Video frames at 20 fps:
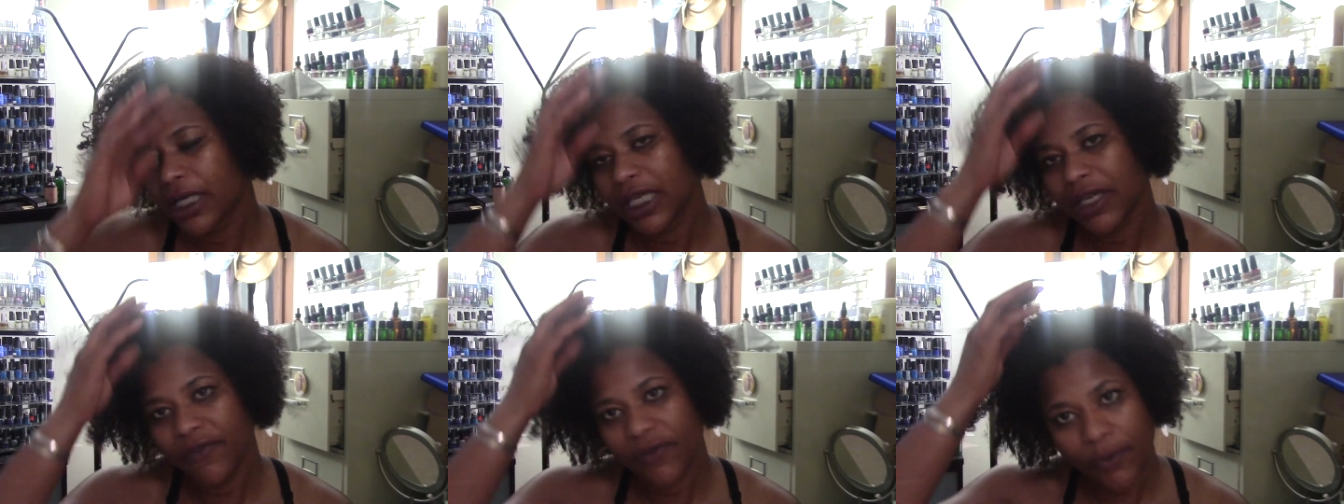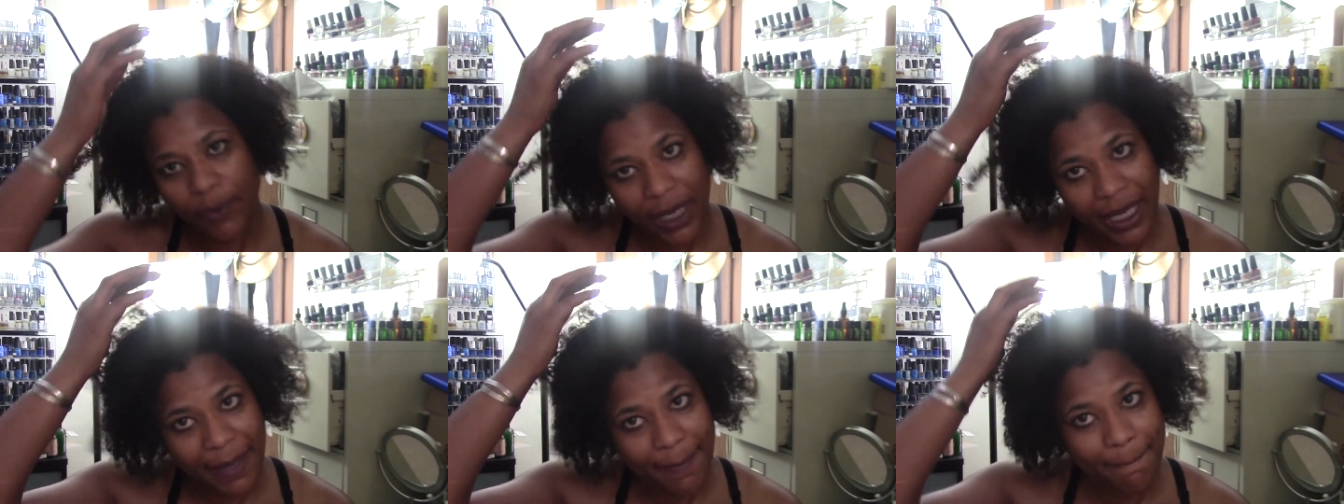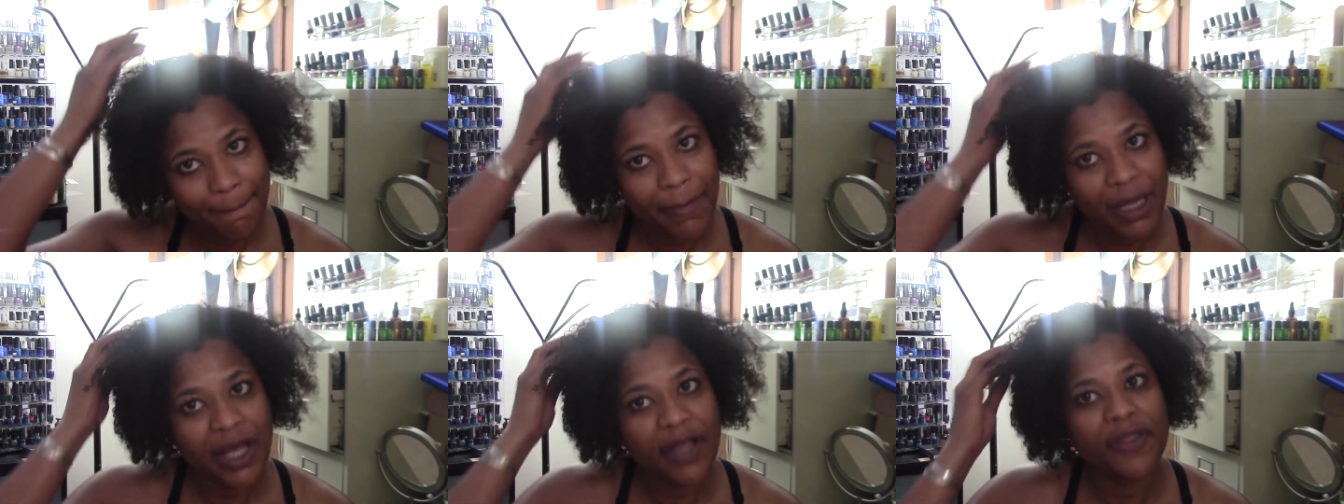giveaway a
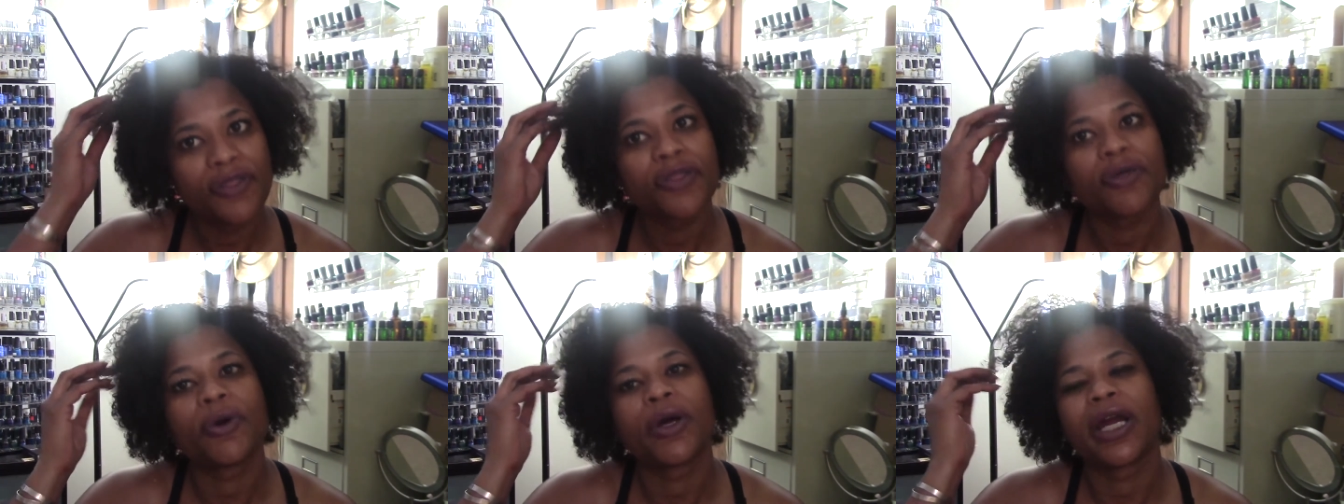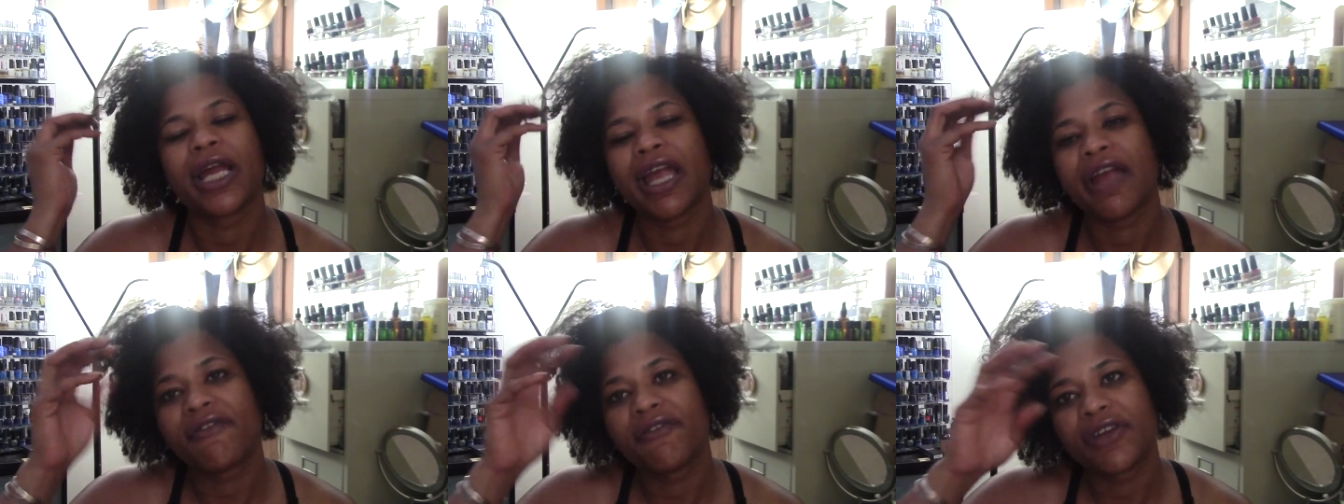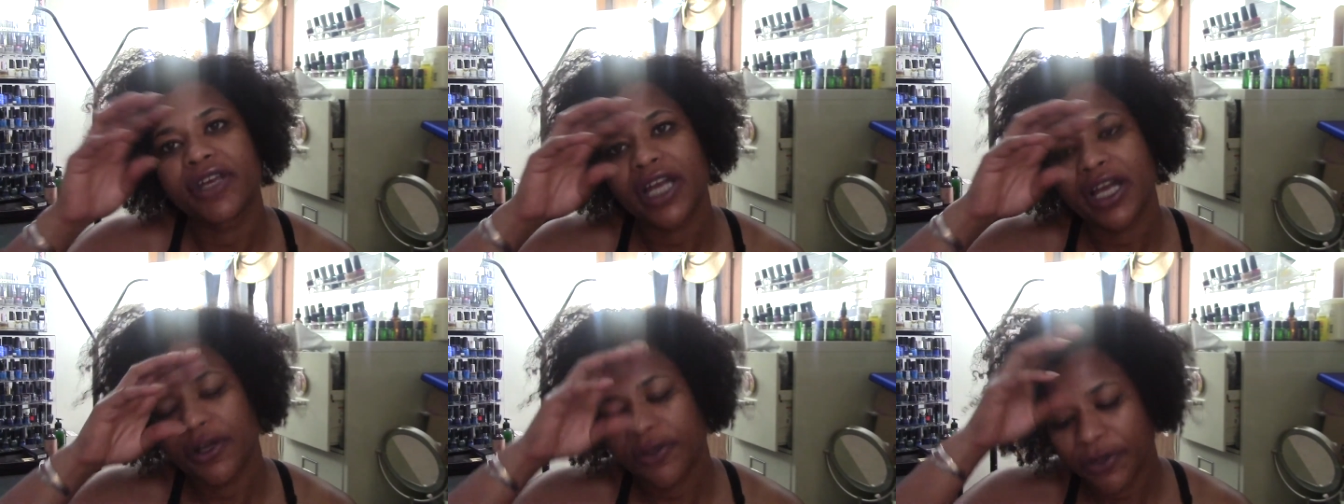month or
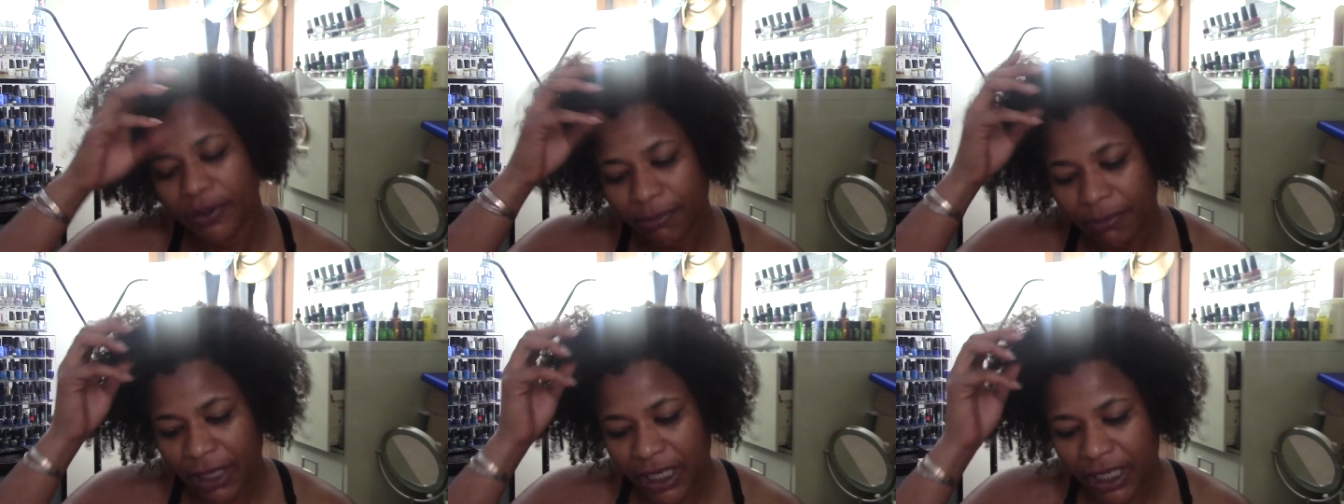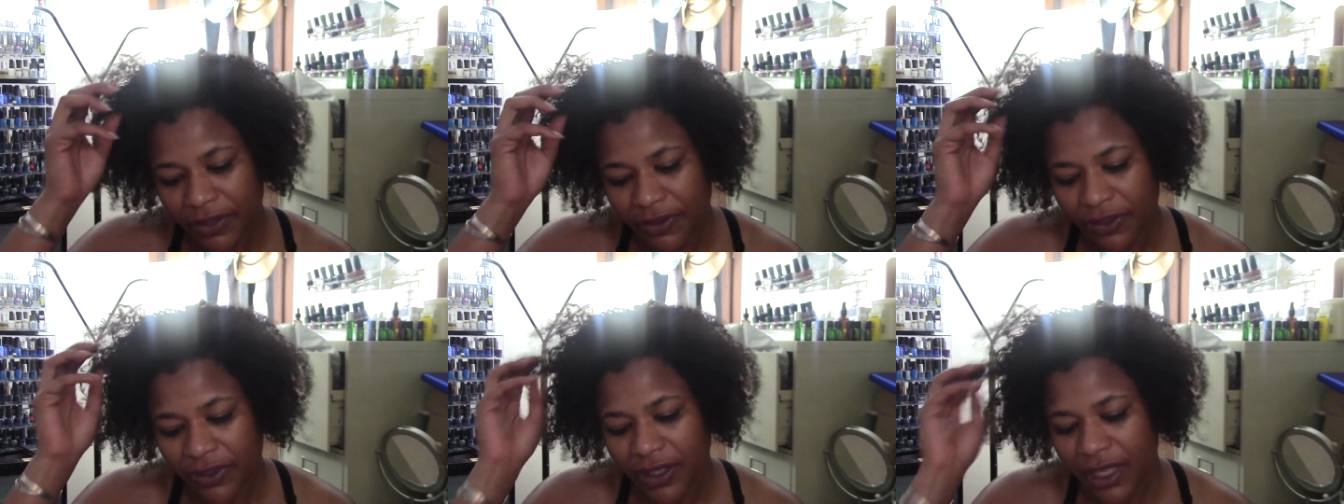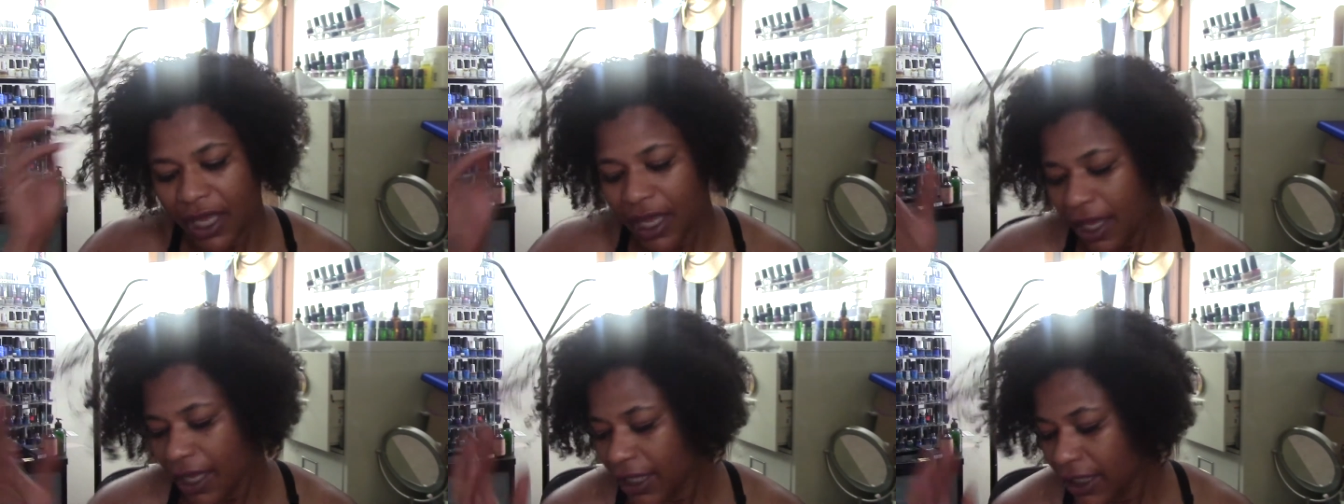every other month.
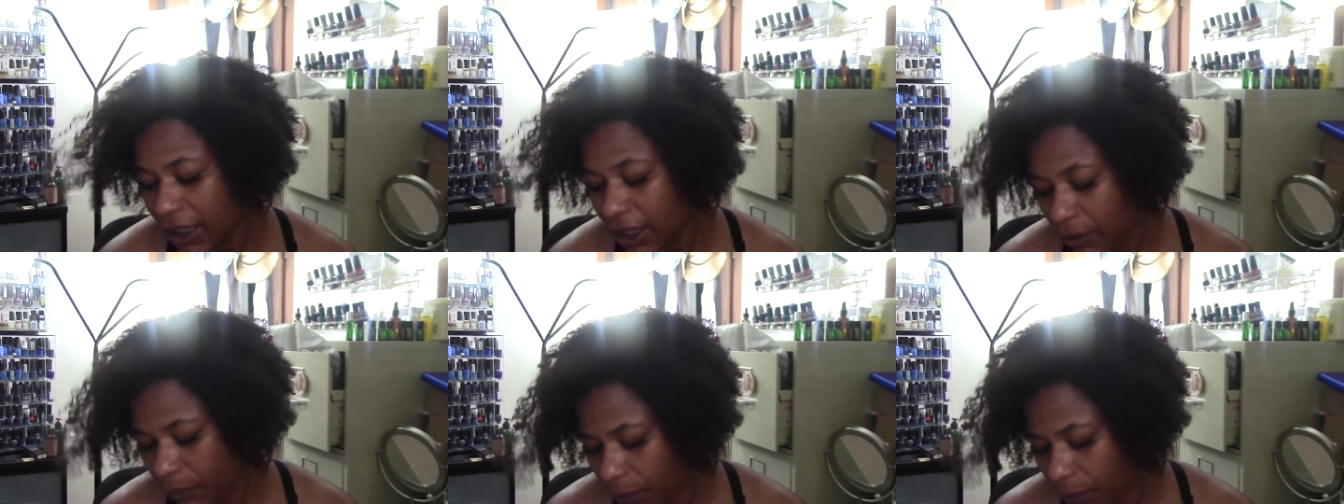And then